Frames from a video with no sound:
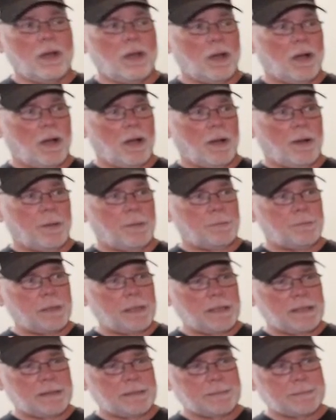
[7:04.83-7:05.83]

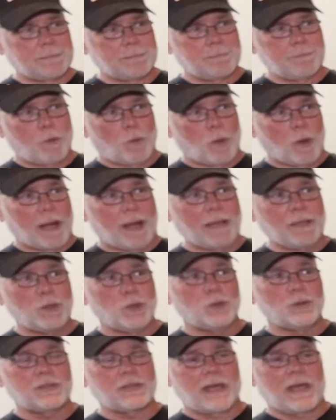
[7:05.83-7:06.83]
What I
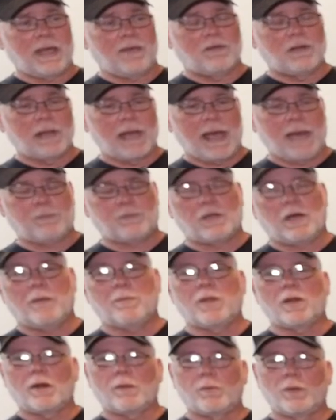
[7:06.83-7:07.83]
do is I have a
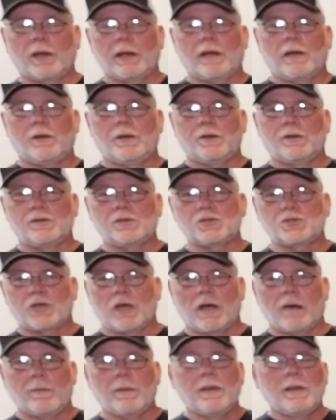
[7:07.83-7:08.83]
laptop that I'll bring out here in the
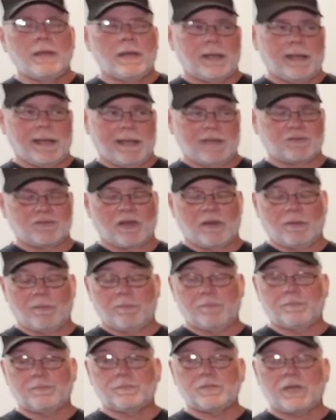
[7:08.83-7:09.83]
shop, and as
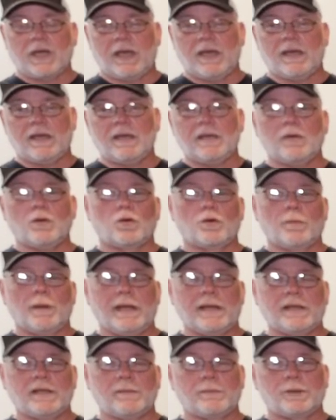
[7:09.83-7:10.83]
I'm tagging or
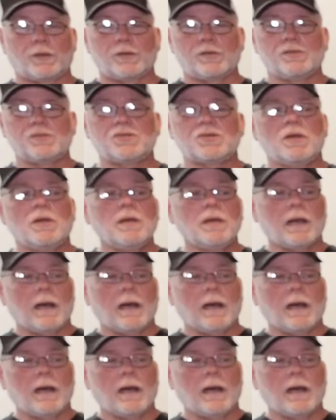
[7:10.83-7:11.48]
banding birds,